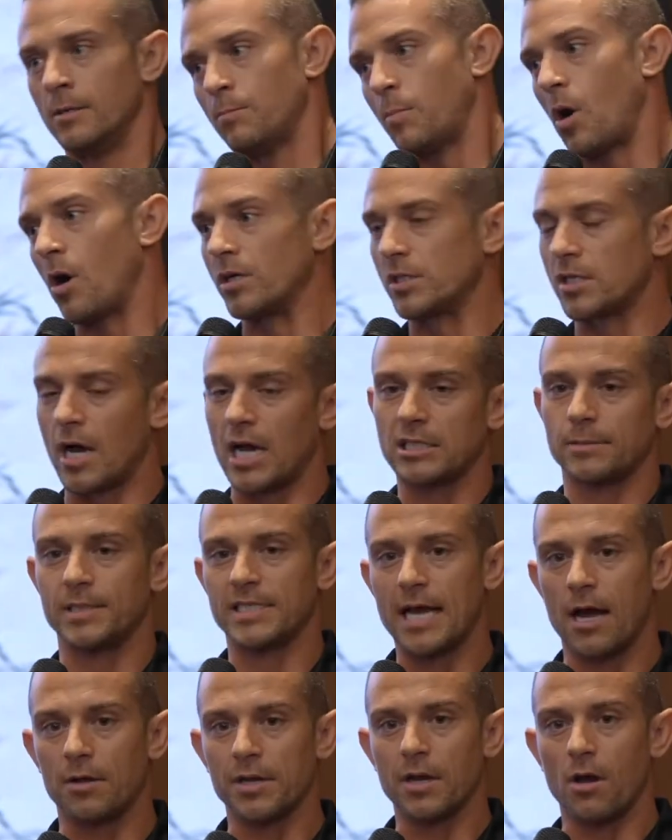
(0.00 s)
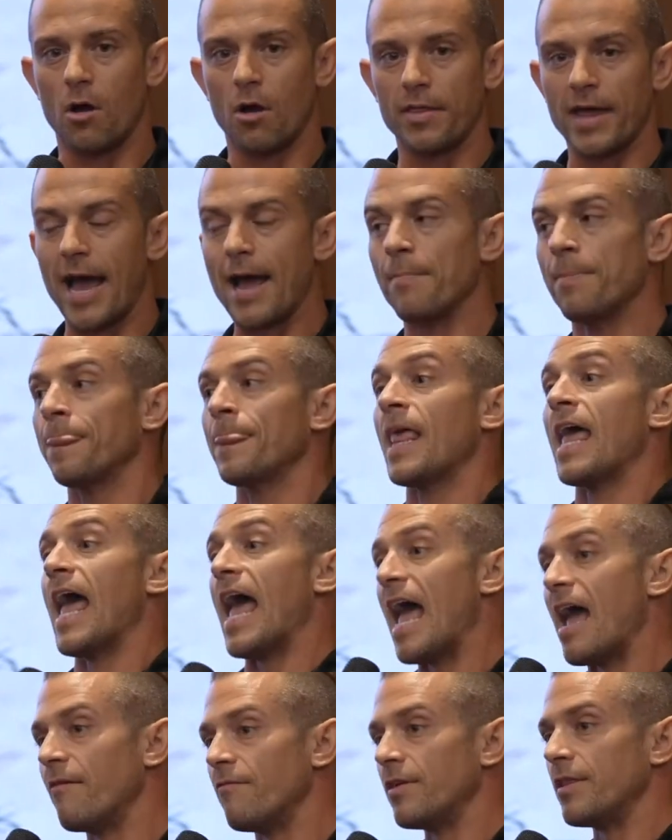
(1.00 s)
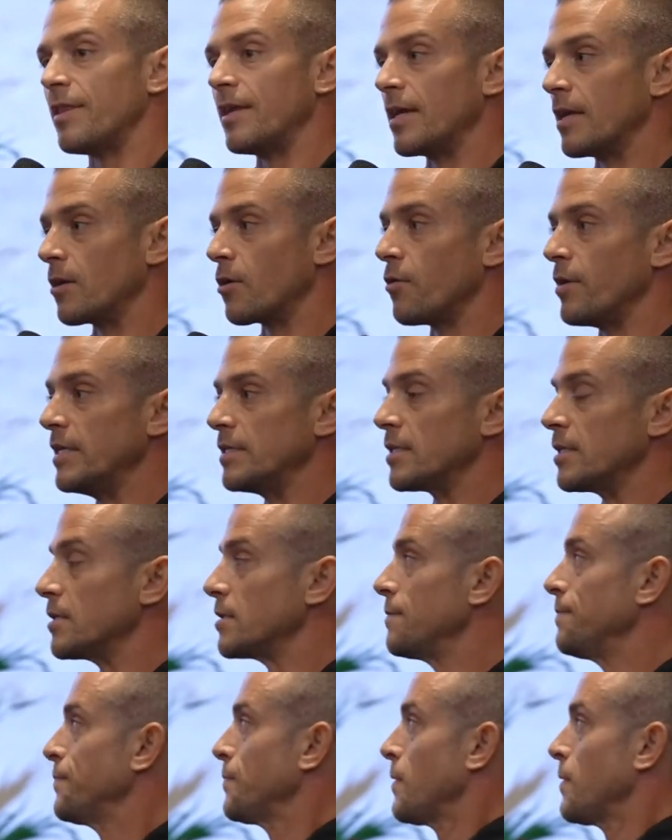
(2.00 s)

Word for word: bars, hospitality, all that. Everything increases.